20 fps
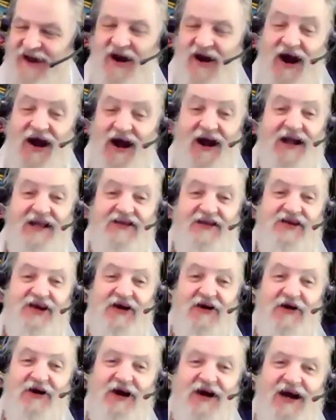All right.
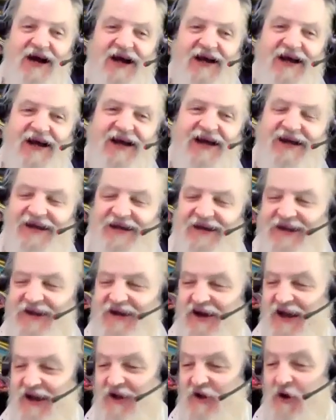So
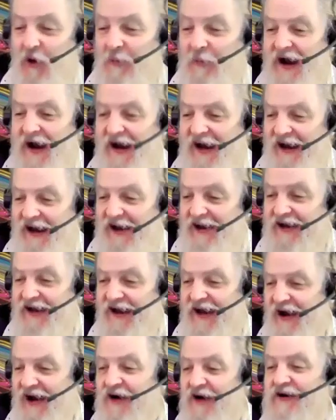look at Norma.
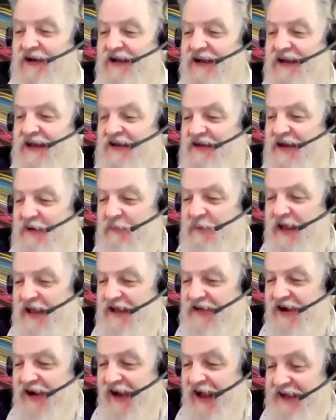Oh, Lisa being
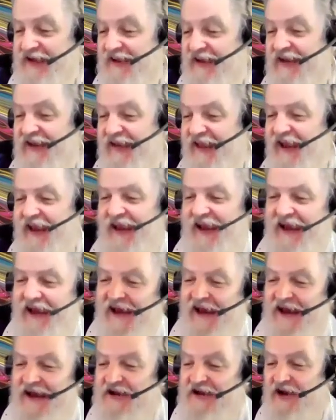sarcastic there.
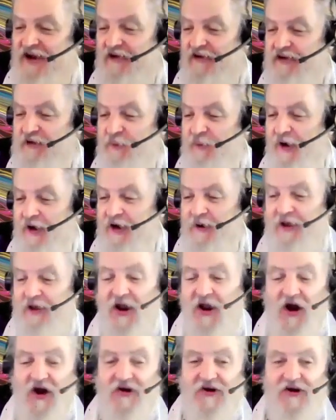So responded with a
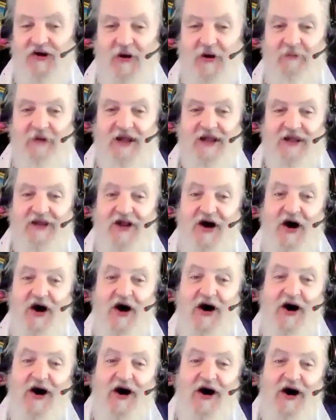long comment.
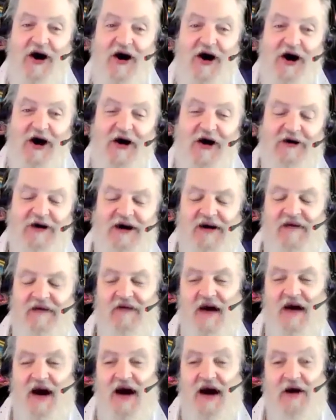No.
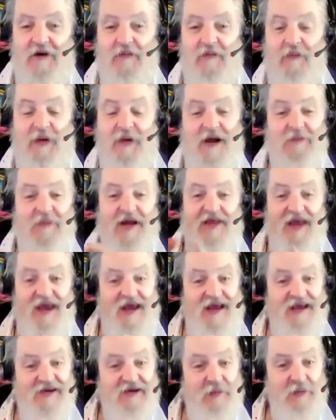But
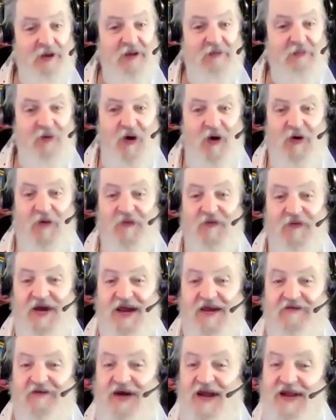there is a bit more.
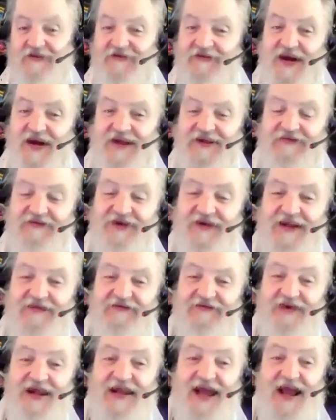
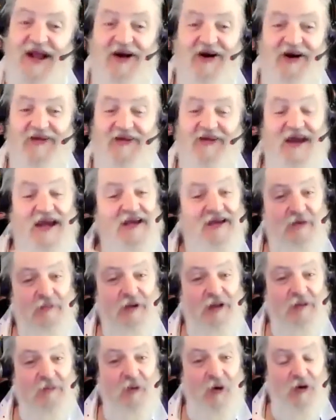But hang on. There is a
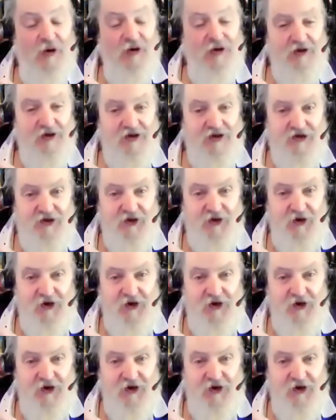bit more to the story.